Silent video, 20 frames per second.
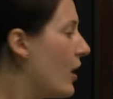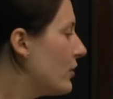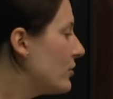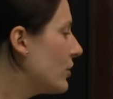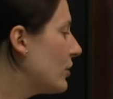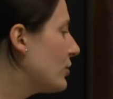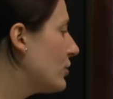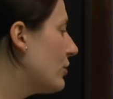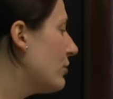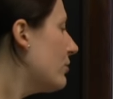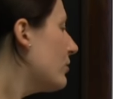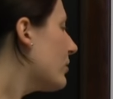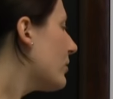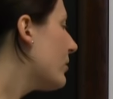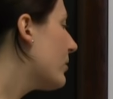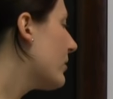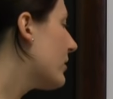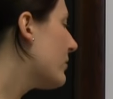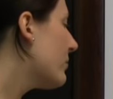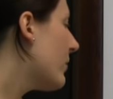So General
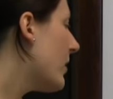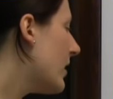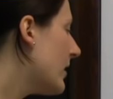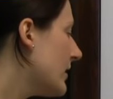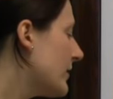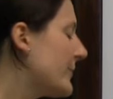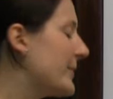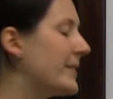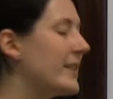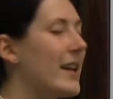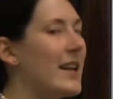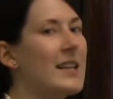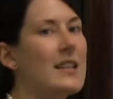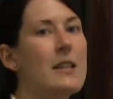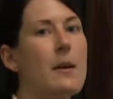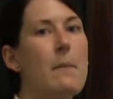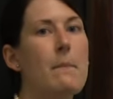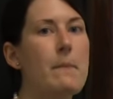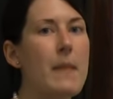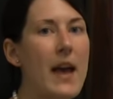Cornwallis was
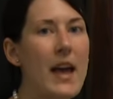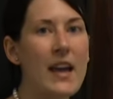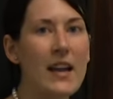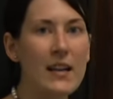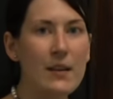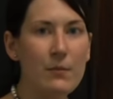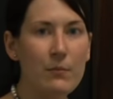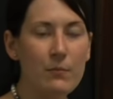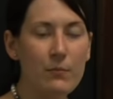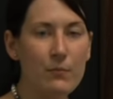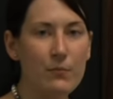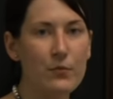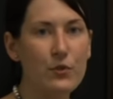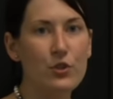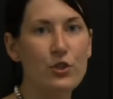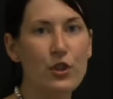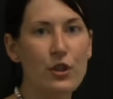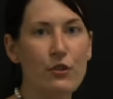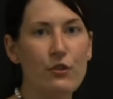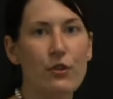like the main
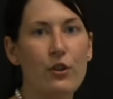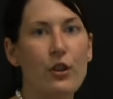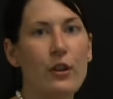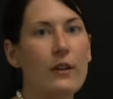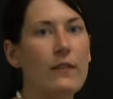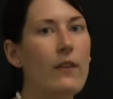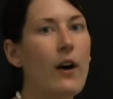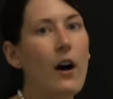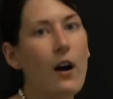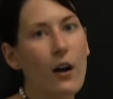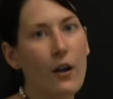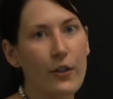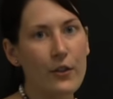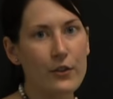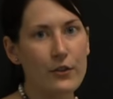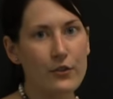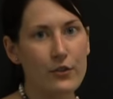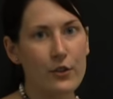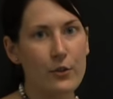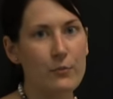general of all
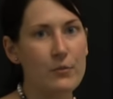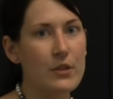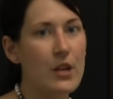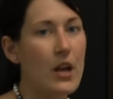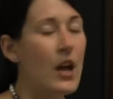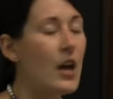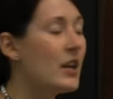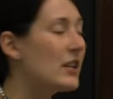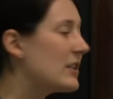the troops.